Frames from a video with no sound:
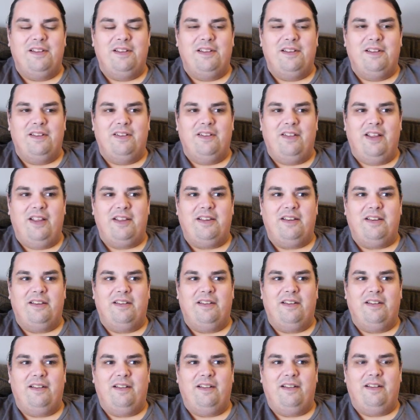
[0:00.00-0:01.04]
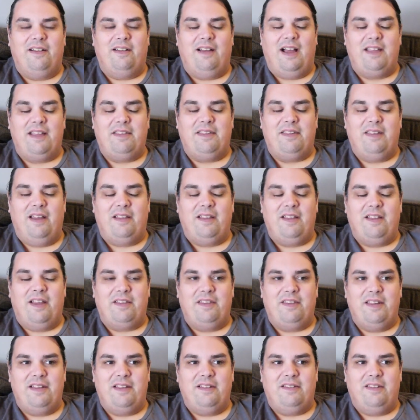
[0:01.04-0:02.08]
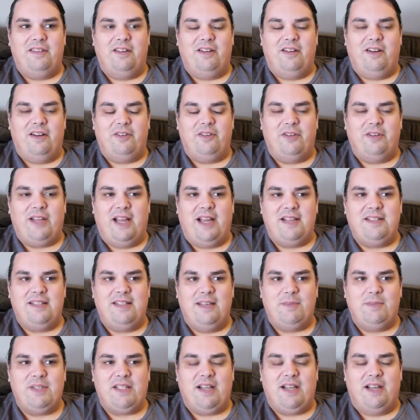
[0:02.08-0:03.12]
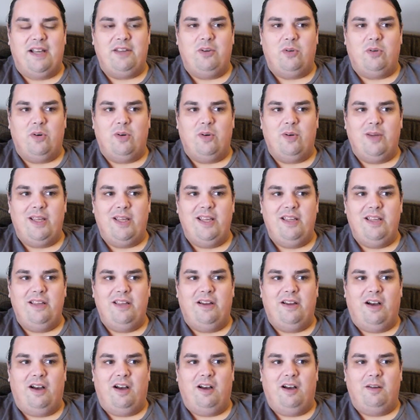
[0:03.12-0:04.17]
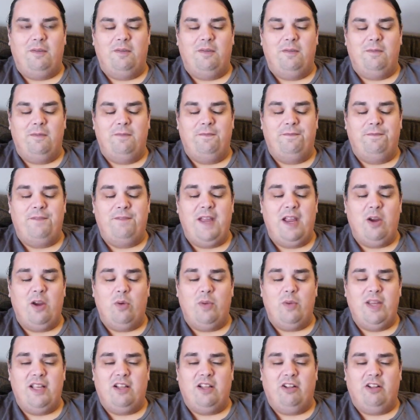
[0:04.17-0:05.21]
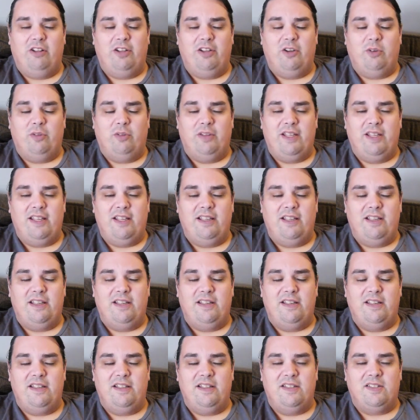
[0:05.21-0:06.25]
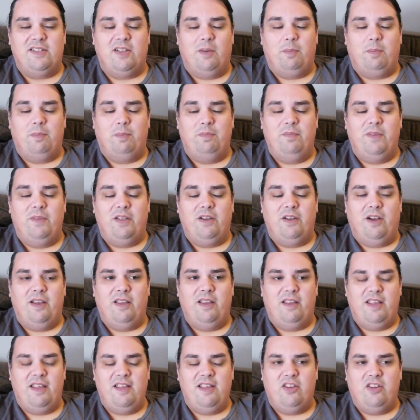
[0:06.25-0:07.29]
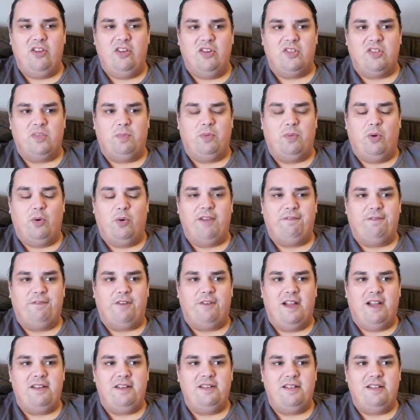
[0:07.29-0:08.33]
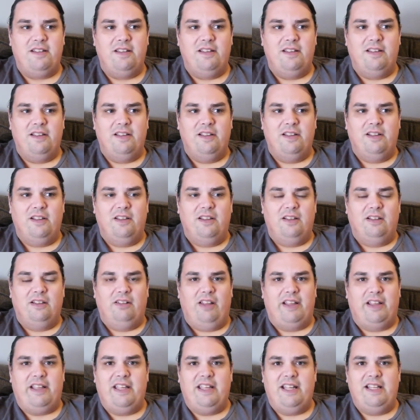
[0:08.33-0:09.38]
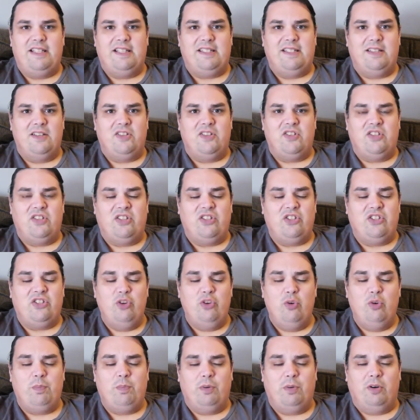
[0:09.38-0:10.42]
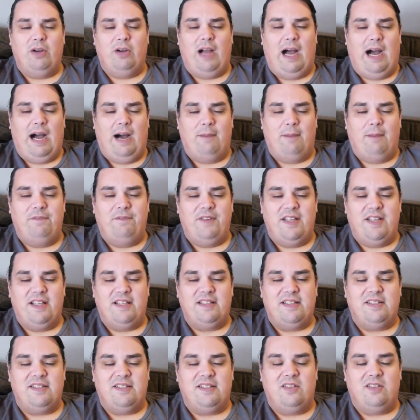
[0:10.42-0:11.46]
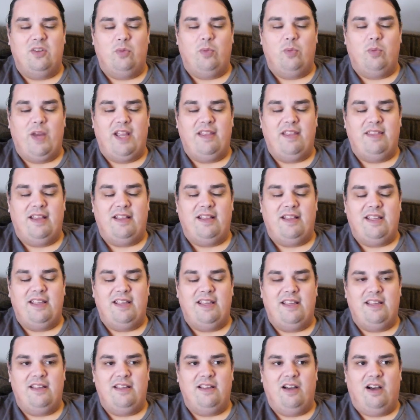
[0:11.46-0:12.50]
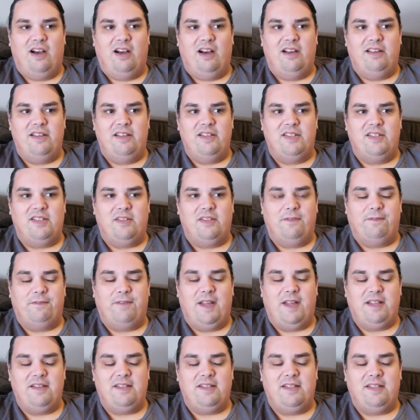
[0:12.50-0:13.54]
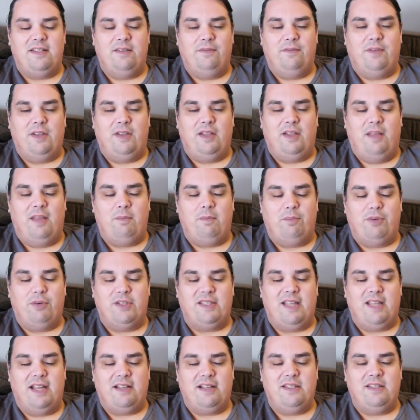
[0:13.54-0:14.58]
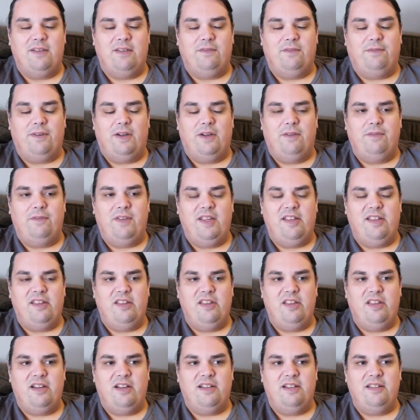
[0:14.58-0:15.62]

Like, I, th- I think the other guy's name is Iori. Uh, very clearly is a, a Ikuya's boyfriend. Like it's super obvious the way that he uh, is defensive and, and, protective of Ikuya,